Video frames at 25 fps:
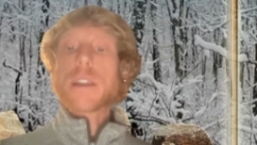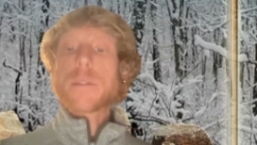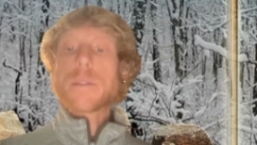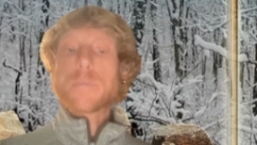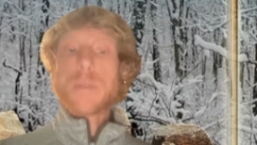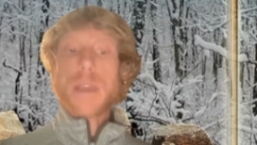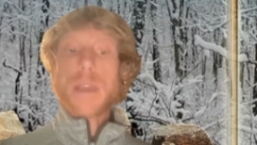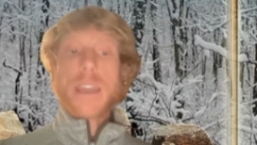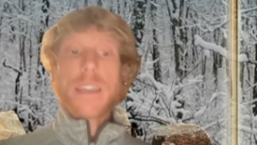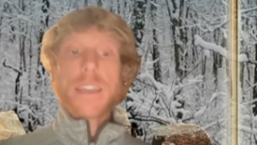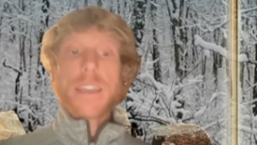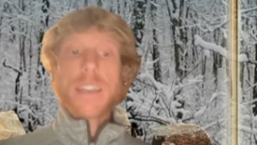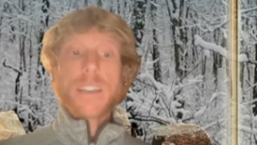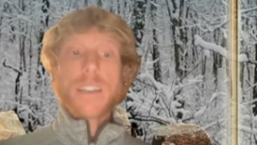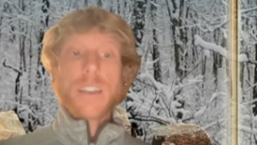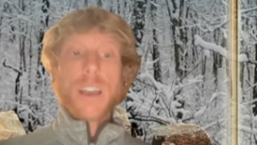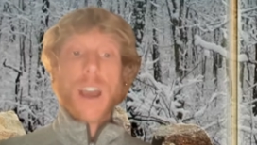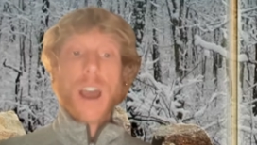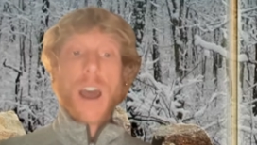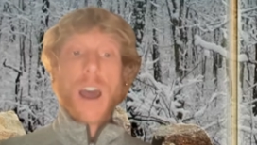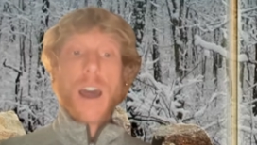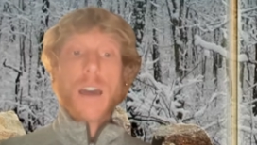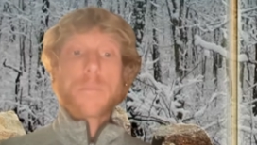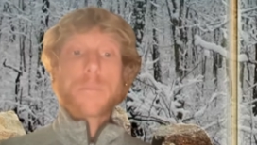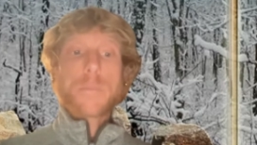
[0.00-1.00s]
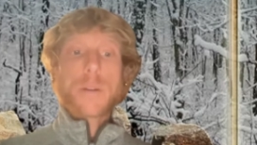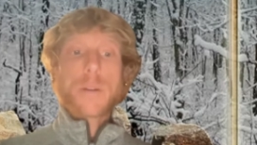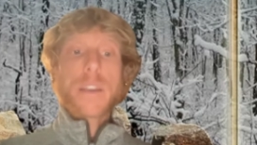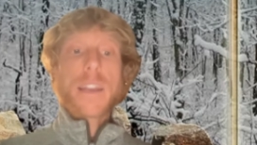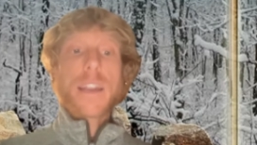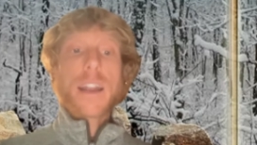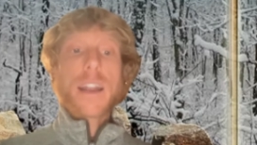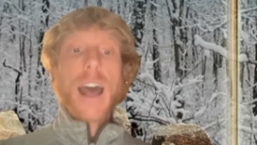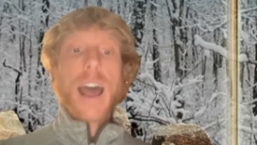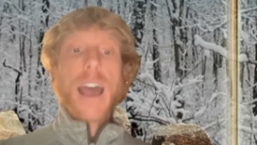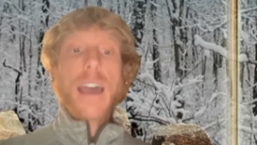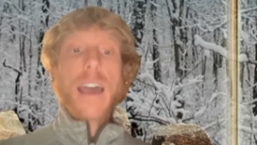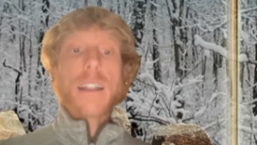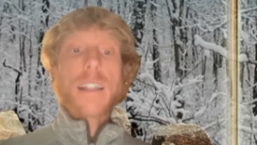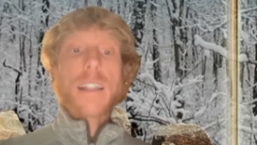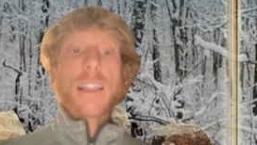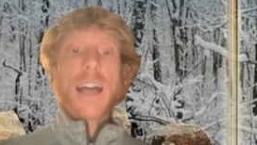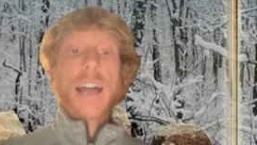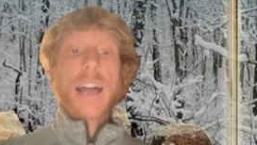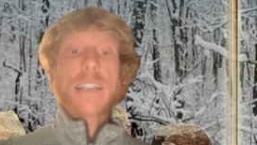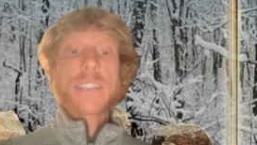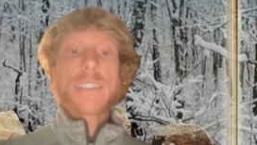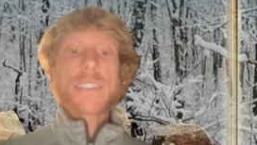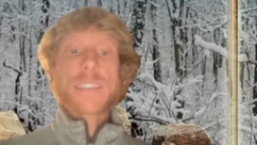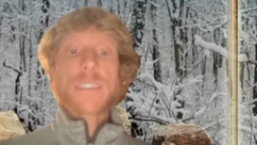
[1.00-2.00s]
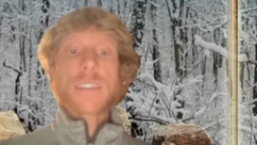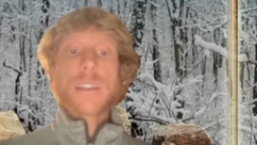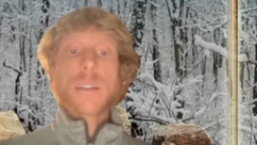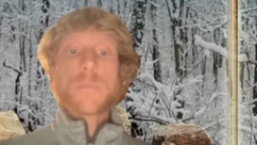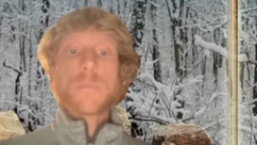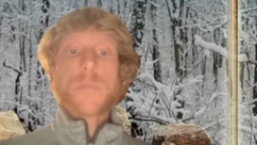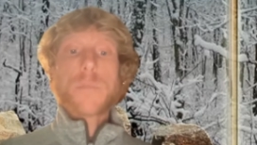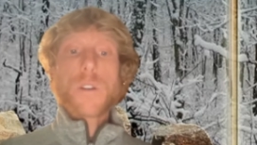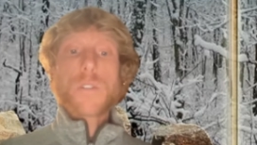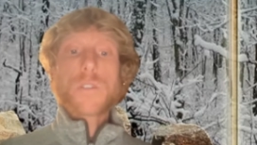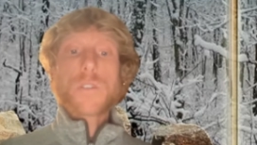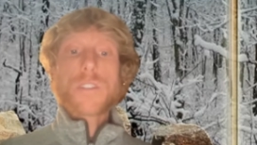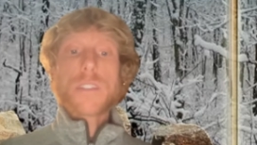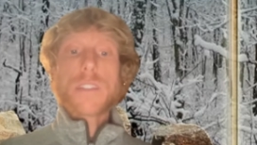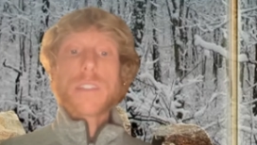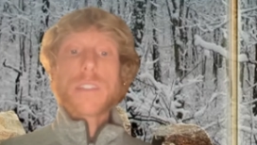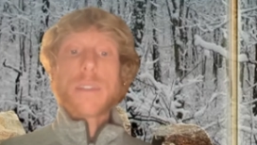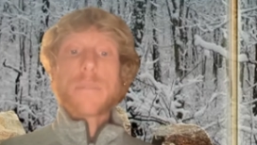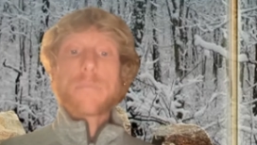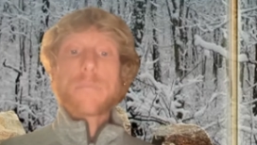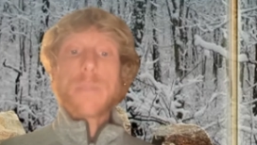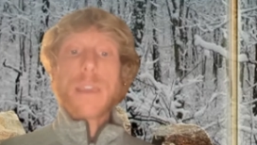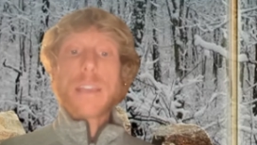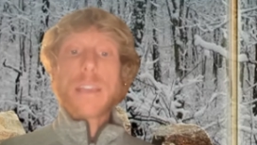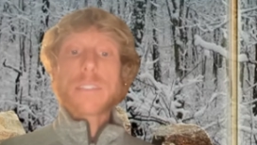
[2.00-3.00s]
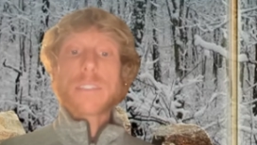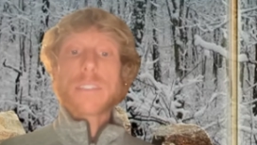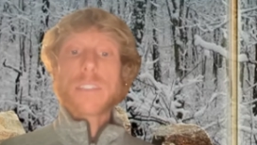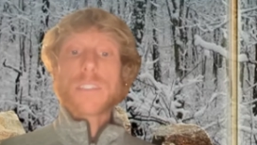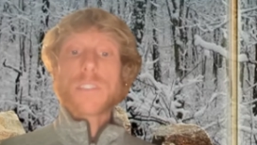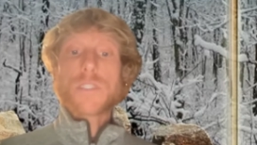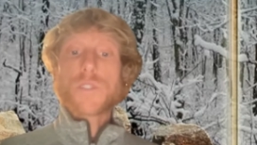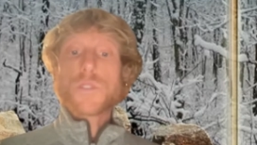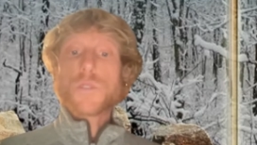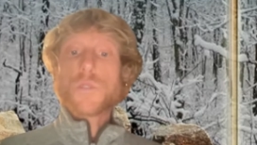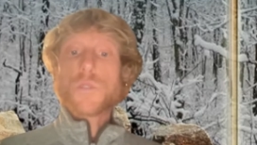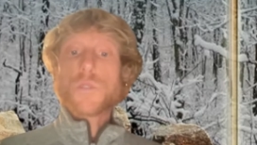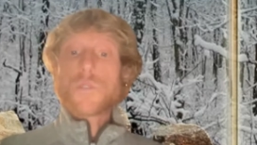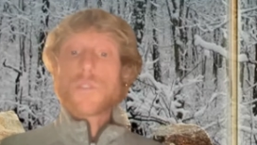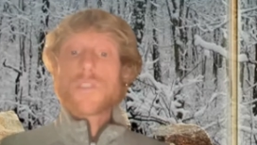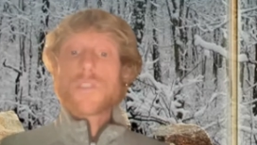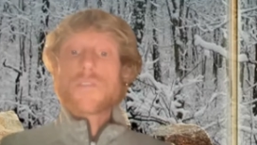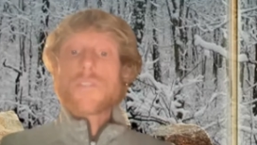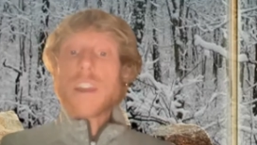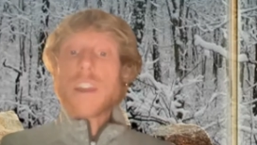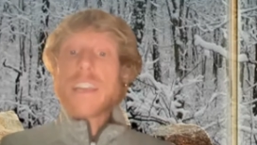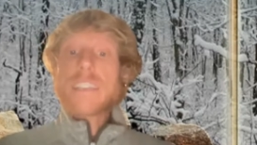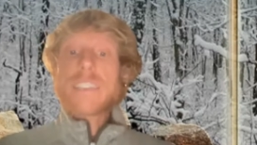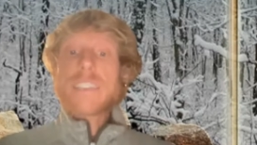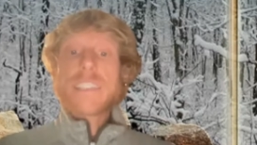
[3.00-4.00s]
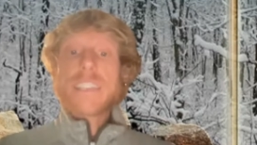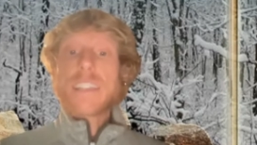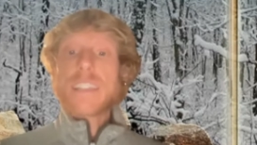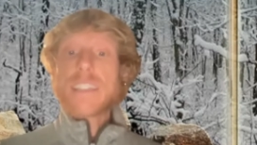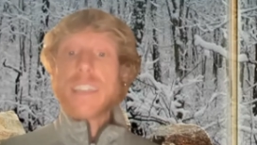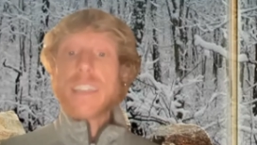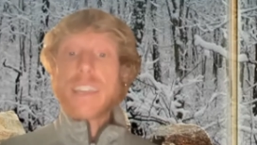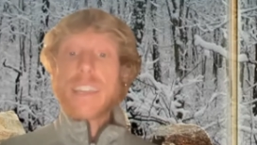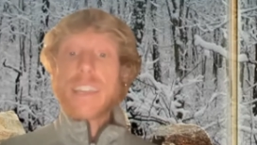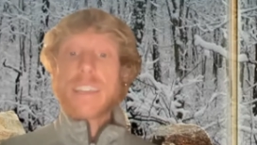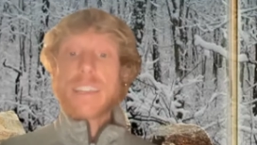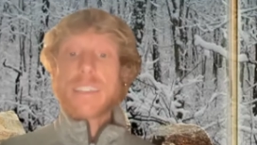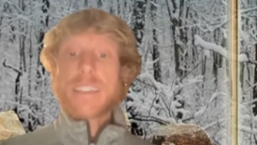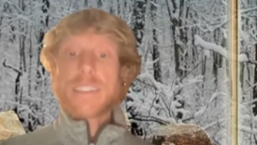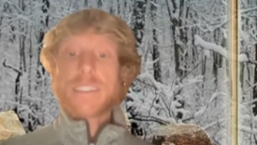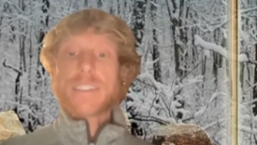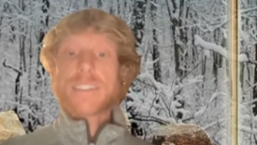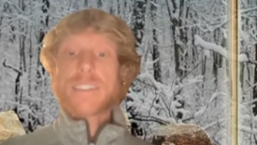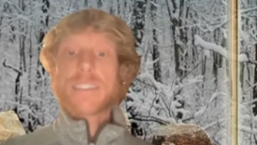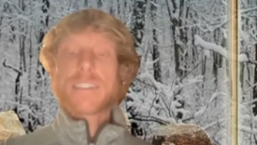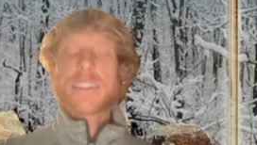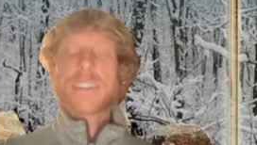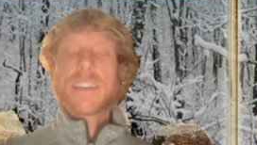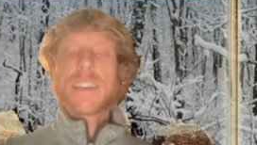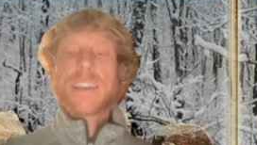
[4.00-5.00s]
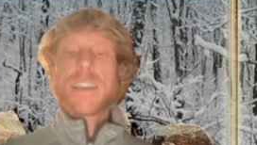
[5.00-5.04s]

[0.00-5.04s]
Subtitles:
a pagan god, but it idolizes an emotion that makes us do crazy things,